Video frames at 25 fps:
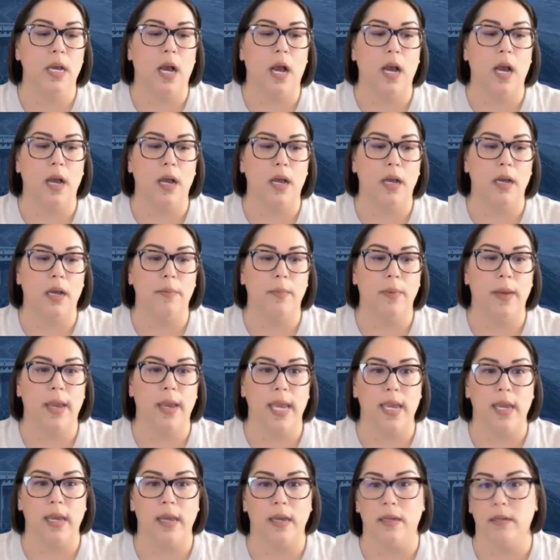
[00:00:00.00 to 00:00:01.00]

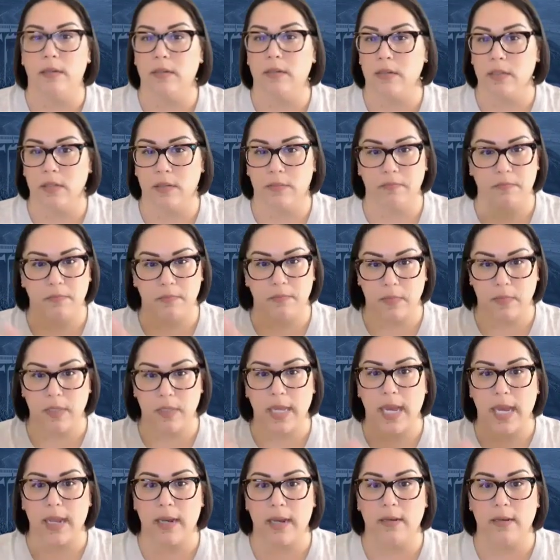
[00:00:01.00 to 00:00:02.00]
and
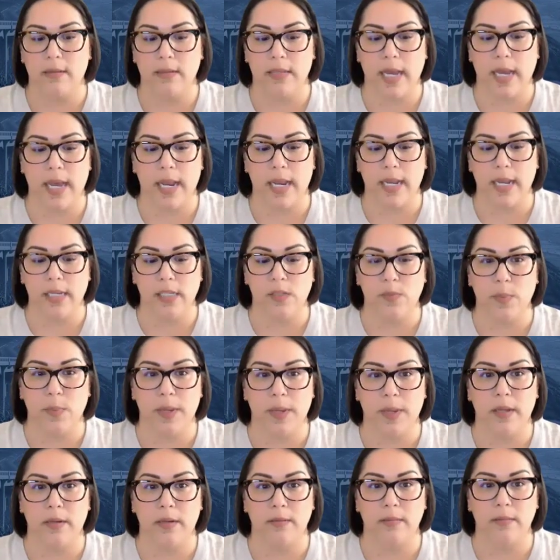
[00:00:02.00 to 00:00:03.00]
that has
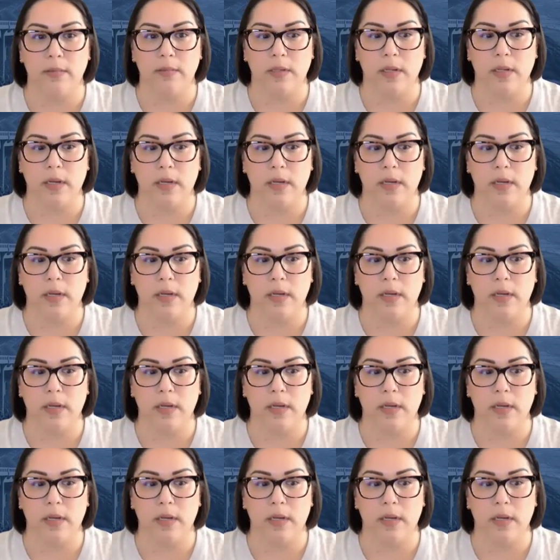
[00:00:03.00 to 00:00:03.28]
been